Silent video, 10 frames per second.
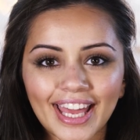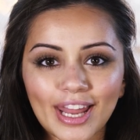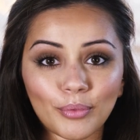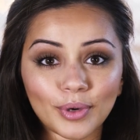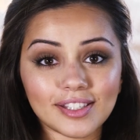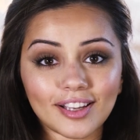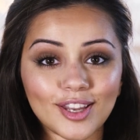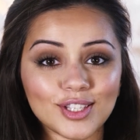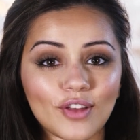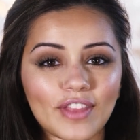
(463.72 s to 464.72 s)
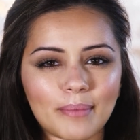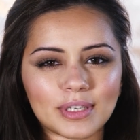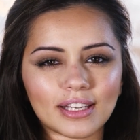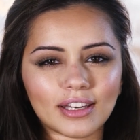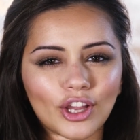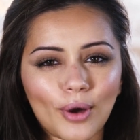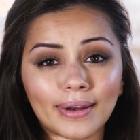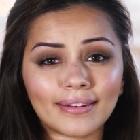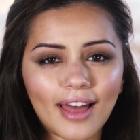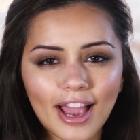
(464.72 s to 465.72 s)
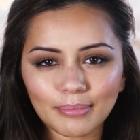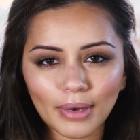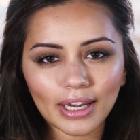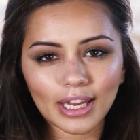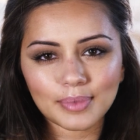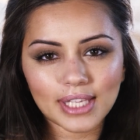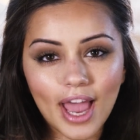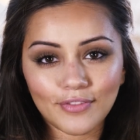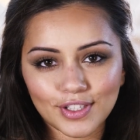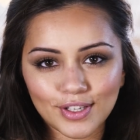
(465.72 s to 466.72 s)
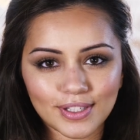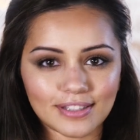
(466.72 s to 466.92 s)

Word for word: Now once the colour's on there, I'm just going to go and line my lips ever so